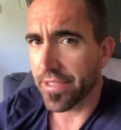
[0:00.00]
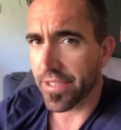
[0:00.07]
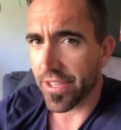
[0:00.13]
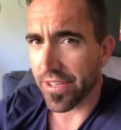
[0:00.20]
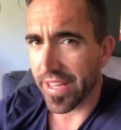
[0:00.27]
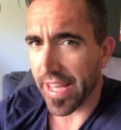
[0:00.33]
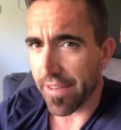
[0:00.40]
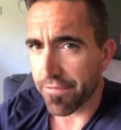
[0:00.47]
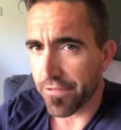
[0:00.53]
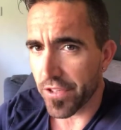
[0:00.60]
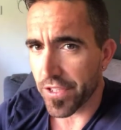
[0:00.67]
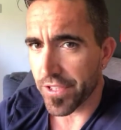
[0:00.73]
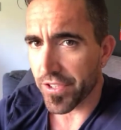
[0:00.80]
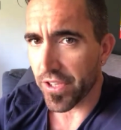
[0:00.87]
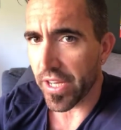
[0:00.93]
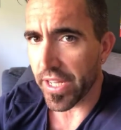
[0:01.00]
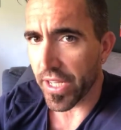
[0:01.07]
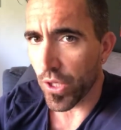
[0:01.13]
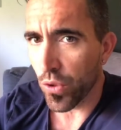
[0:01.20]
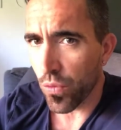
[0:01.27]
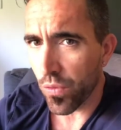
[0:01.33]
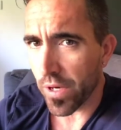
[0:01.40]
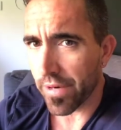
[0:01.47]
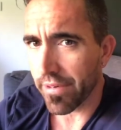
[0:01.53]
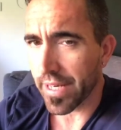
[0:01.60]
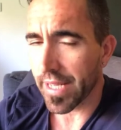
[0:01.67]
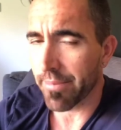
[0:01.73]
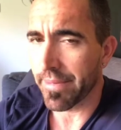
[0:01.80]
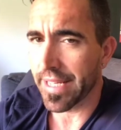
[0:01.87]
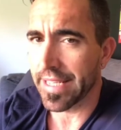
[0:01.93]
So that first like hill, I
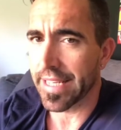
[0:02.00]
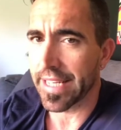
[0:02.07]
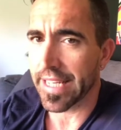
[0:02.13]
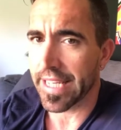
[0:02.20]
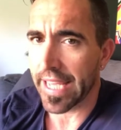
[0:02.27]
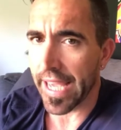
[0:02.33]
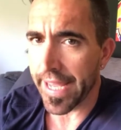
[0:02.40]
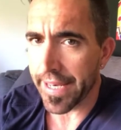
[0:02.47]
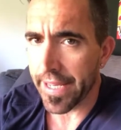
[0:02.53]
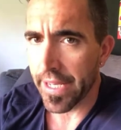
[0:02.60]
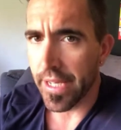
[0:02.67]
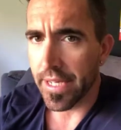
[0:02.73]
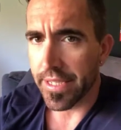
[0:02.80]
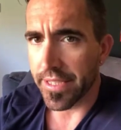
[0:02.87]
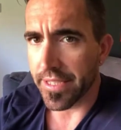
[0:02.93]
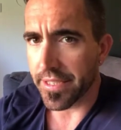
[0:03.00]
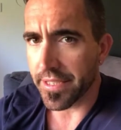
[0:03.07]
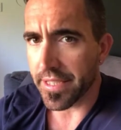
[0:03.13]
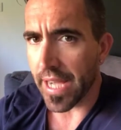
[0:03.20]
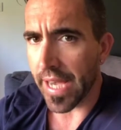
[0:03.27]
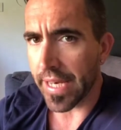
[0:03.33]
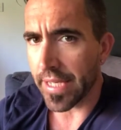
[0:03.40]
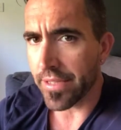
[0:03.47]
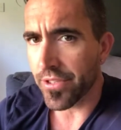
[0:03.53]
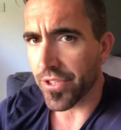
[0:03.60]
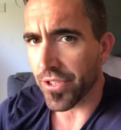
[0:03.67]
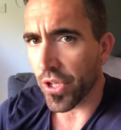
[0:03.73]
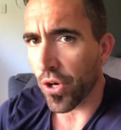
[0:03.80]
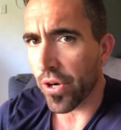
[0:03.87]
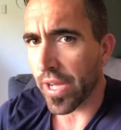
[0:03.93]
recommend again, just starting
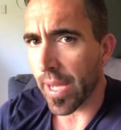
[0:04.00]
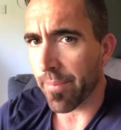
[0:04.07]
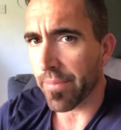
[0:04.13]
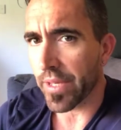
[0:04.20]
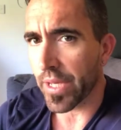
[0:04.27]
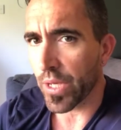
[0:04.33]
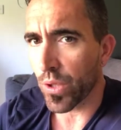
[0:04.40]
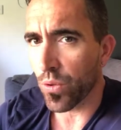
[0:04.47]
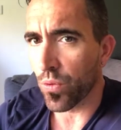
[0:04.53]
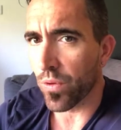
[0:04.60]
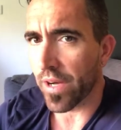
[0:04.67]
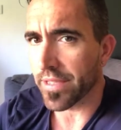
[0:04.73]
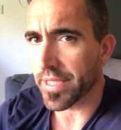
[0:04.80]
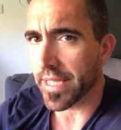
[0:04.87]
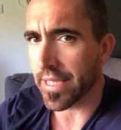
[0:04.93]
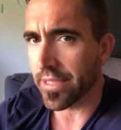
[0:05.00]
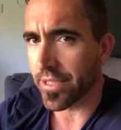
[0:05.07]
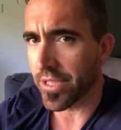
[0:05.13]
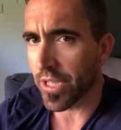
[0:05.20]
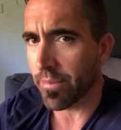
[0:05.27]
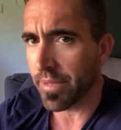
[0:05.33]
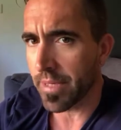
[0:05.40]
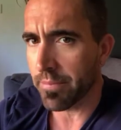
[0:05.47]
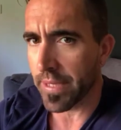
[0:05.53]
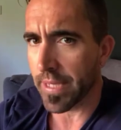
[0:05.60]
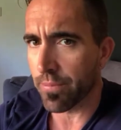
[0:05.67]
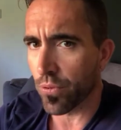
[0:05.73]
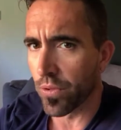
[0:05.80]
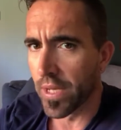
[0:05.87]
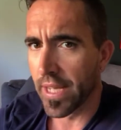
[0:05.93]
slow up the hill. I've seen so many
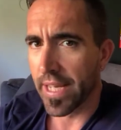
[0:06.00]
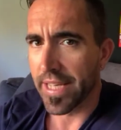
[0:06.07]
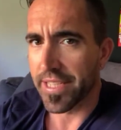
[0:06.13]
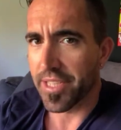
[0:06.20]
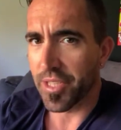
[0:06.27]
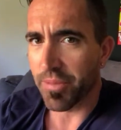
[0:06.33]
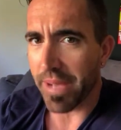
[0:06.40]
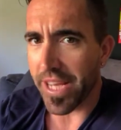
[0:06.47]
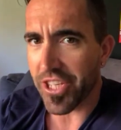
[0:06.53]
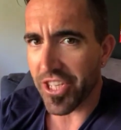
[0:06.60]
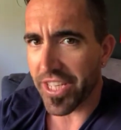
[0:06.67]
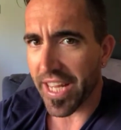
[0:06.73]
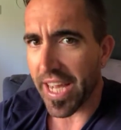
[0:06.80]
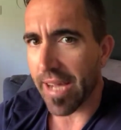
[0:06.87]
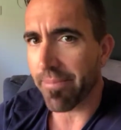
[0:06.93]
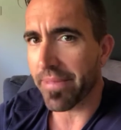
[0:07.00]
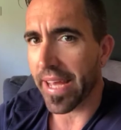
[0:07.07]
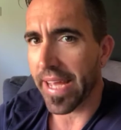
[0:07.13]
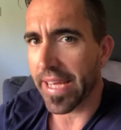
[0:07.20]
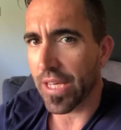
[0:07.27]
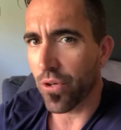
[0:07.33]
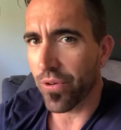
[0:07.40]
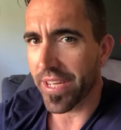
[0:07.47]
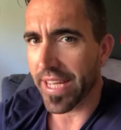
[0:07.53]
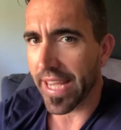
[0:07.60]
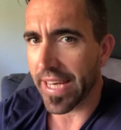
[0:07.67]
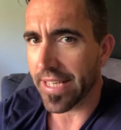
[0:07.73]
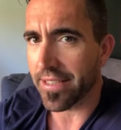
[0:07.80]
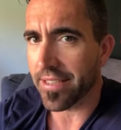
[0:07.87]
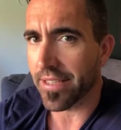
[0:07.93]
people smashing it up that hill and
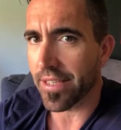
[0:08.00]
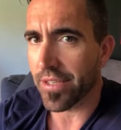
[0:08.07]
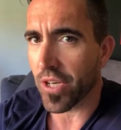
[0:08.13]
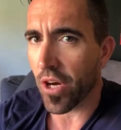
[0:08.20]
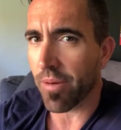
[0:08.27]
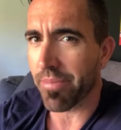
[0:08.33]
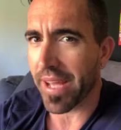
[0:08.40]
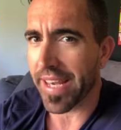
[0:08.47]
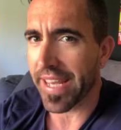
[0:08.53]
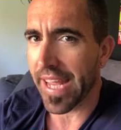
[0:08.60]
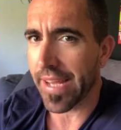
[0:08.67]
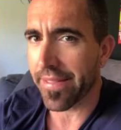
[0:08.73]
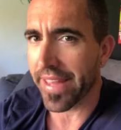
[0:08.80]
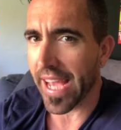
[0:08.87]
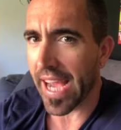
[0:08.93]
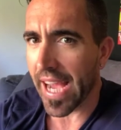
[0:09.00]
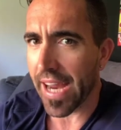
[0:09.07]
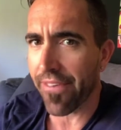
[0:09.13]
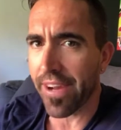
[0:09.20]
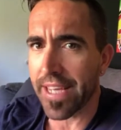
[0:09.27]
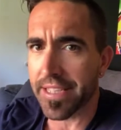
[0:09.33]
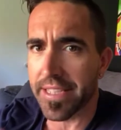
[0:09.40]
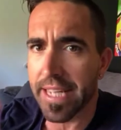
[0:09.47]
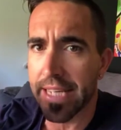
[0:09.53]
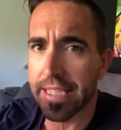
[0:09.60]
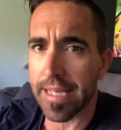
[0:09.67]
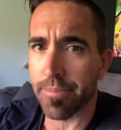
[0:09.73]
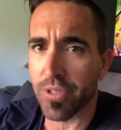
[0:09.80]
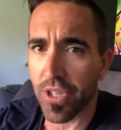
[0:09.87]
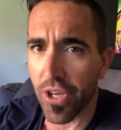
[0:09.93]
getting to the top, and then their heart rate stays
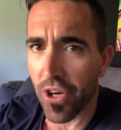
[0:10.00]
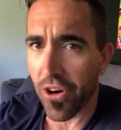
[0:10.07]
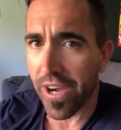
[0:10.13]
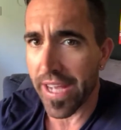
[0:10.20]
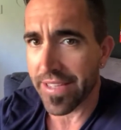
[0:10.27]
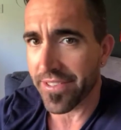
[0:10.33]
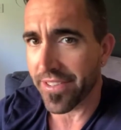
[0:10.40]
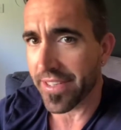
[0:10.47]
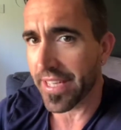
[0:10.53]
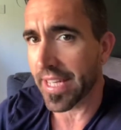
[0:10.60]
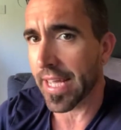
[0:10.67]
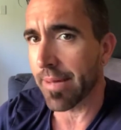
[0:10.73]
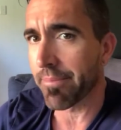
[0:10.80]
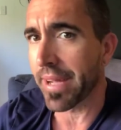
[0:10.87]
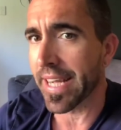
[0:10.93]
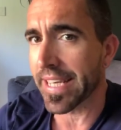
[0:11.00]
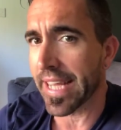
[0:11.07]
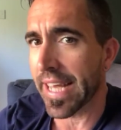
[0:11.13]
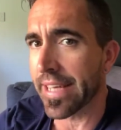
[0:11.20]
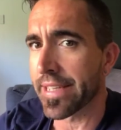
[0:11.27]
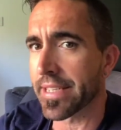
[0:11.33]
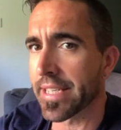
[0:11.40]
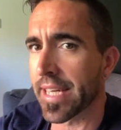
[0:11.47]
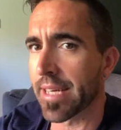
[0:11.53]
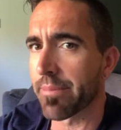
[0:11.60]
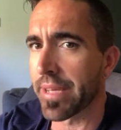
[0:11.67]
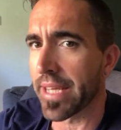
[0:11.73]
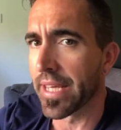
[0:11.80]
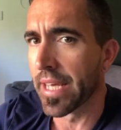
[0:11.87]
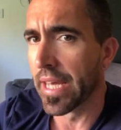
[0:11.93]
up so high, it's not going to come back down. It's going to
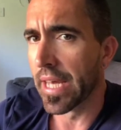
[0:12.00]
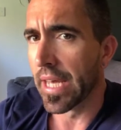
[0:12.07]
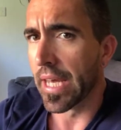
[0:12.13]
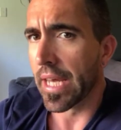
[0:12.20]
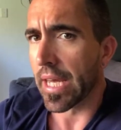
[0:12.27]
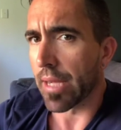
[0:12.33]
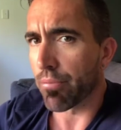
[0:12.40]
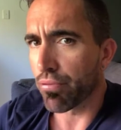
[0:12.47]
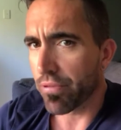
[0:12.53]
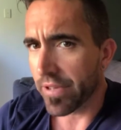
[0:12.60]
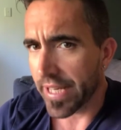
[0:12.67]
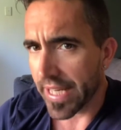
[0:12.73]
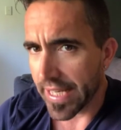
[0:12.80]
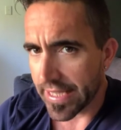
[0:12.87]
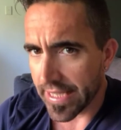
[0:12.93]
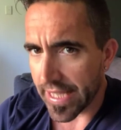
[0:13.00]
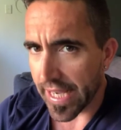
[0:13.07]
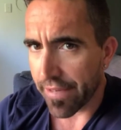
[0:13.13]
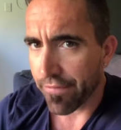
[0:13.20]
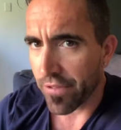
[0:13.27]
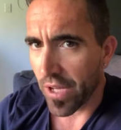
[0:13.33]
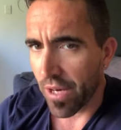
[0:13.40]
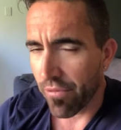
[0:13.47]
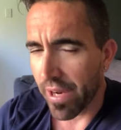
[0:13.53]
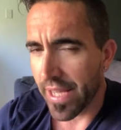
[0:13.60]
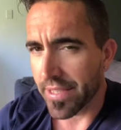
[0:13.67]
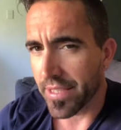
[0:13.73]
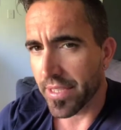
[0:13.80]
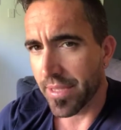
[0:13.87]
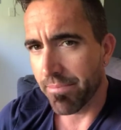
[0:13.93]
be a pretty tough like
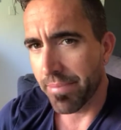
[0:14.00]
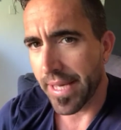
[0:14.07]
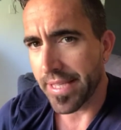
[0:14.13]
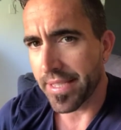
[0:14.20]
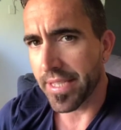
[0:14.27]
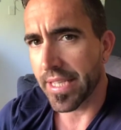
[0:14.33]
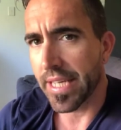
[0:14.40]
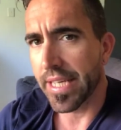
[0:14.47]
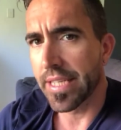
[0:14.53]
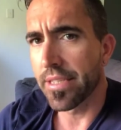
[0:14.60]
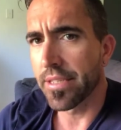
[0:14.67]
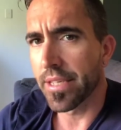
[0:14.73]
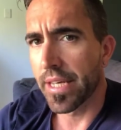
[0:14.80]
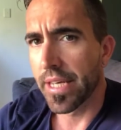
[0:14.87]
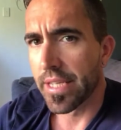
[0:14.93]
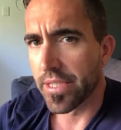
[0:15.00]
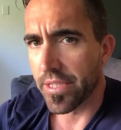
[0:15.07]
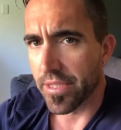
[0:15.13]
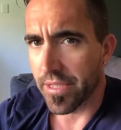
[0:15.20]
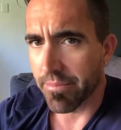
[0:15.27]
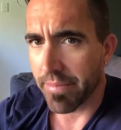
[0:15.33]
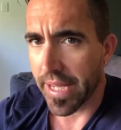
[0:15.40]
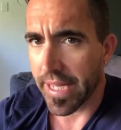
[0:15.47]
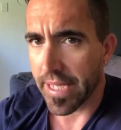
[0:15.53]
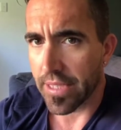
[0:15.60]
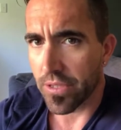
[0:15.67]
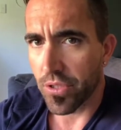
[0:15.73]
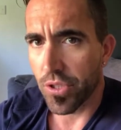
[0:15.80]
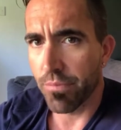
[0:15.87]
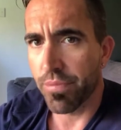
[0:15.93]
run. So the best thing is just to make
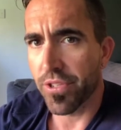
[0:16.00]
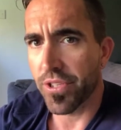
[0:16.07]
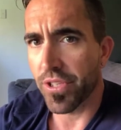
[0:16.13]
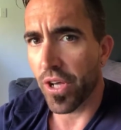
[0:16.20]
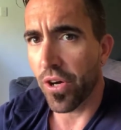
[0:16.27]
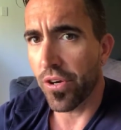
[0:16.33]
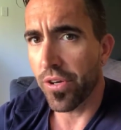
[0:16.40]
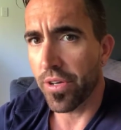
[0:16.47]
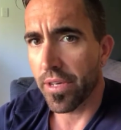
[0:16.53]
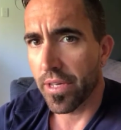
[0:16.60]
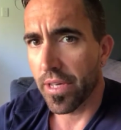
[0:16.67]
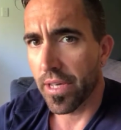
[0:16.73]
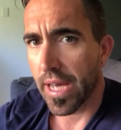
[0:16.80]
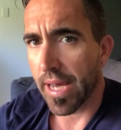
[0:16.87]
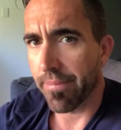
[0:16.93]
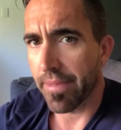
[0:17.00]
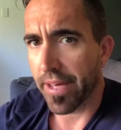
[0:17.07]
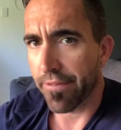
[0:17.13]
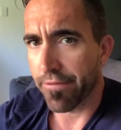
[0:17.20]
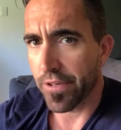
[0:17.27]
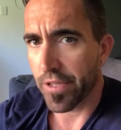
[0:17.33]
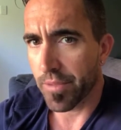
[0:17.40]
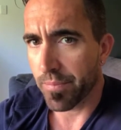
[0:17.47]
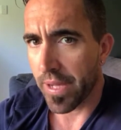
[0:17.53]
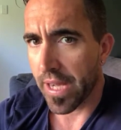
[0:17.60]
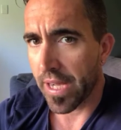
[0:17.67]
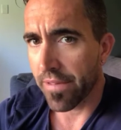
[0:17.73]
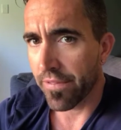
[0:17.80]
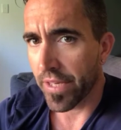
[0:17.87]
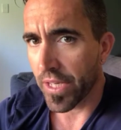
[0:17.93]
it super slow up that first
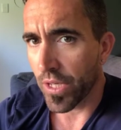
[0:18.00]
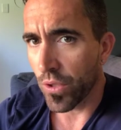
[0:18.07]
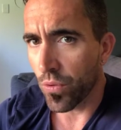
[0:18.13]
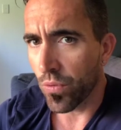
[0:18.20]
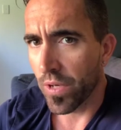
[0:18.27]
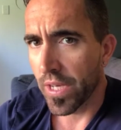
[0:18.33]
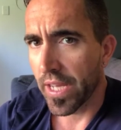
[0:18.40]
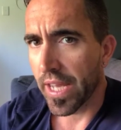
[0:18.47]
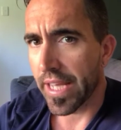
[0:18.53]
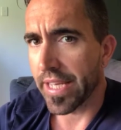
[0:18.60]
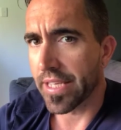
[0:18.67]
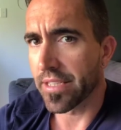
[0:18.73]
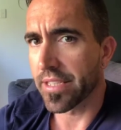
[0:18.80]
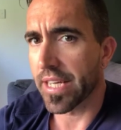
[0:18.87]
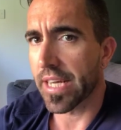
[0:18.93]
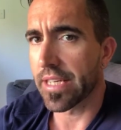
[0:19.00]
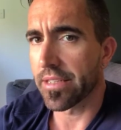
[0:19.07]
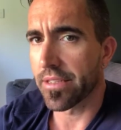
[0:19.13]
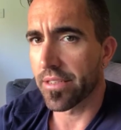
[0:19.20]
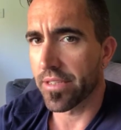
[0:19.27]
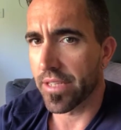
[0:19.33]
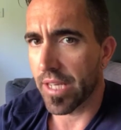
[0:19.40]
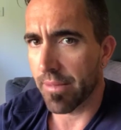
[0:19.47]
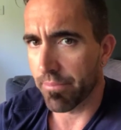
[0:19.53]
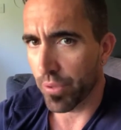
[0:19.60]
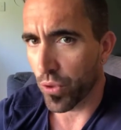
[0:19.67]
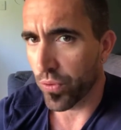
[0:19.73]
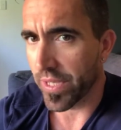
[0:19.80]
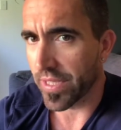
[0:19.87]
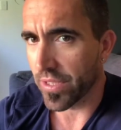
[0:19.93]
part of the hill and then start to like
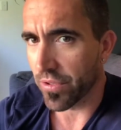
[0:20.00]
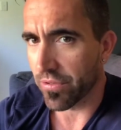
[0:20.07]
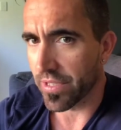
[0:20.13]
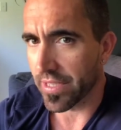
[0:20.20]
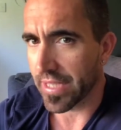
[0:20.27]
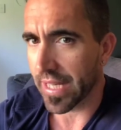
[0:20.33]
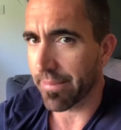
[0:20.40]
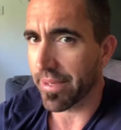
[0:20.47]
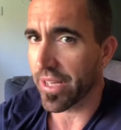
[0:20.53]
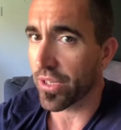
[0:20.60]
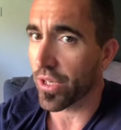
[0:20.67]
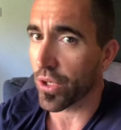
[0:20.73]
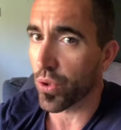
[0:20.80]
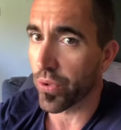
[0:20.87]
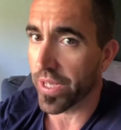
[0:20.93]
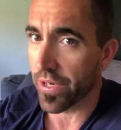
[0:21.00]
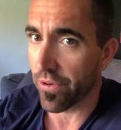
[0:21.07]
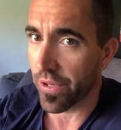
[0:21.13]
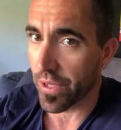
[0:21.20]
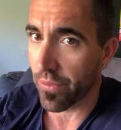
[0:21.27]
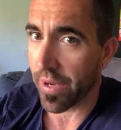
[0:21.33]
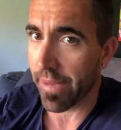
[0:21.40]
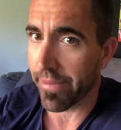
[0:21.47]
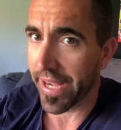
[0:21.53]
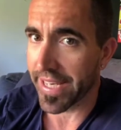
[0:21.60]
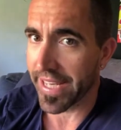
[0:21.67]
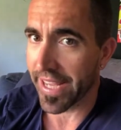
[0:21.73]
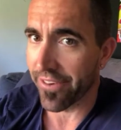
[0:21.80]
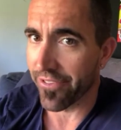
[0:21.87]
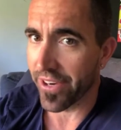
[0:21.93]
build into it. It's going to be a lot quicker on the way back
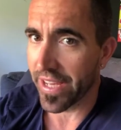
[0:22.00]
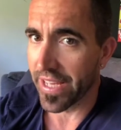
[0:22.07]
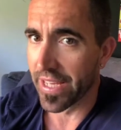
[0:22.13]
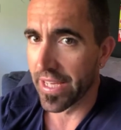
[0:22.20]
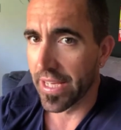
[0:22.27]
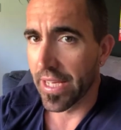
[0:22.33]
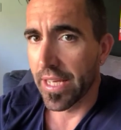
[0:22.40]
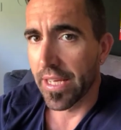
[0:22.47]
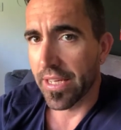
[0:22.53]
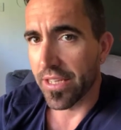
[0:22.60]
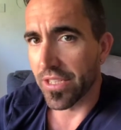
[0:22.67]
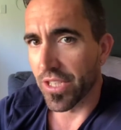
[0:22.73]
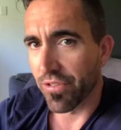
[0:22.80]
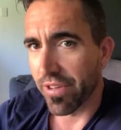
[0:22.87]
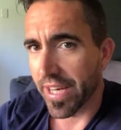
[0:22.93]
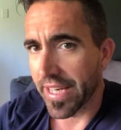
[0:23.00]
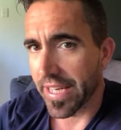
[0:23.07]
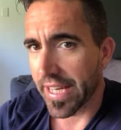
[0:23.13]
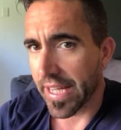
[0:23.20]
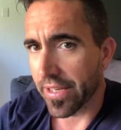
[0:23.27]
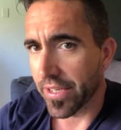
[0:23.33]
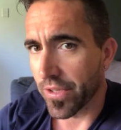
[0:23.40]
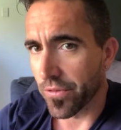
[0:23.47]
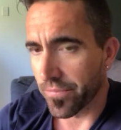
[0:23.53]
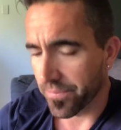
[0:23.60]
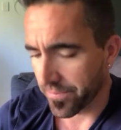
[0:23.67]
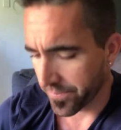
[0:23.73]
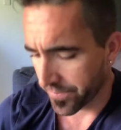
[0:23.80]
down, right? Because you're running downhill.